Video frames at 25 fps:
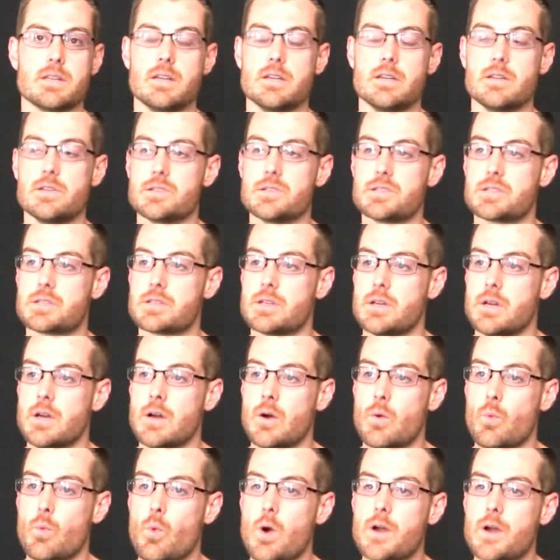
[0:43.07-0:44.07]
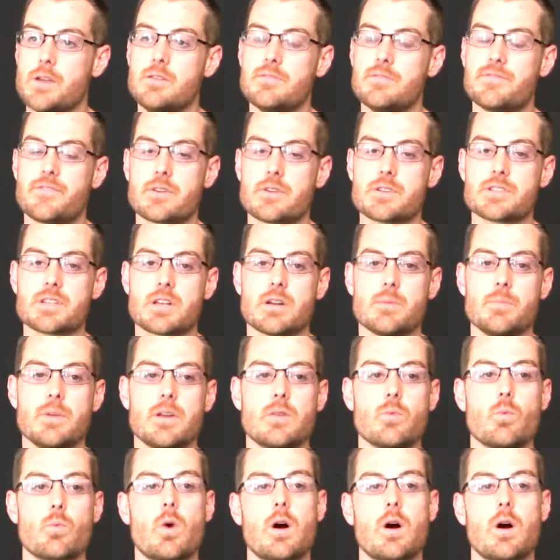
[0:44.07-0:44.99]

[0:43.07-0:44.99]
is when you first come in,